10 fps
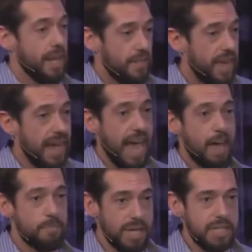they
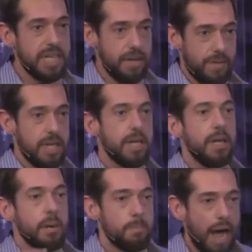have been given
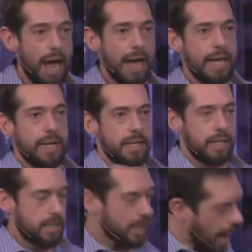by
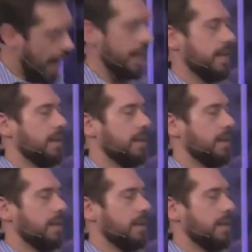God.